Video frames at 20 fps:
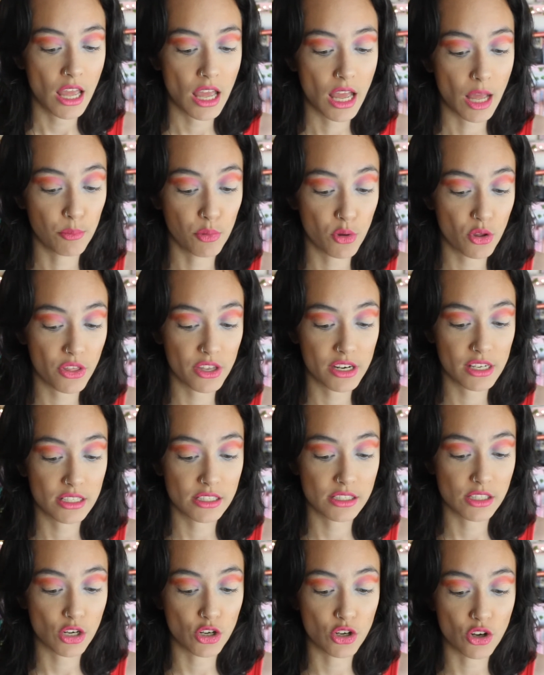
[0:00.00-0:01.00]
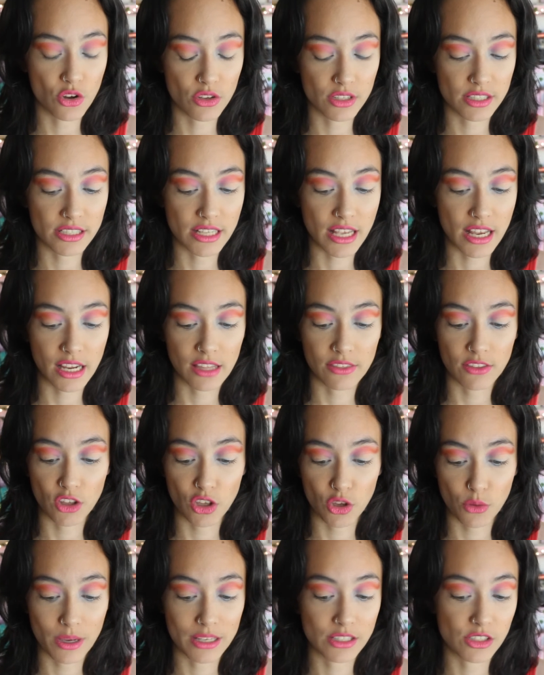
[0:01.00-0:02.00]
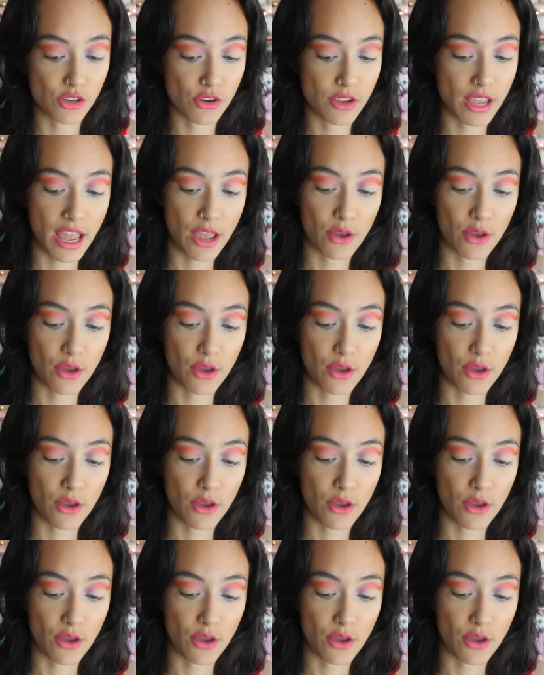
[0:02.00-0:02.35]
a book that is not set in the US, UK,